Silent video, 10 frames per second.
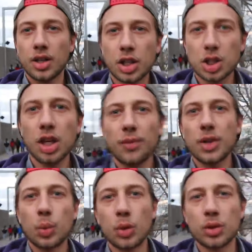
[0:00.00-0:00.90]
Such a
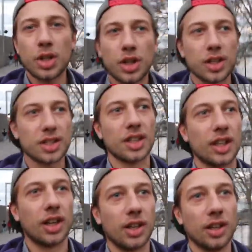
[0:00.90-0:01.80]
lovely walk to the
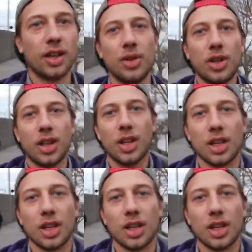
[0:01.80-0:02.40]
casino. Have a look at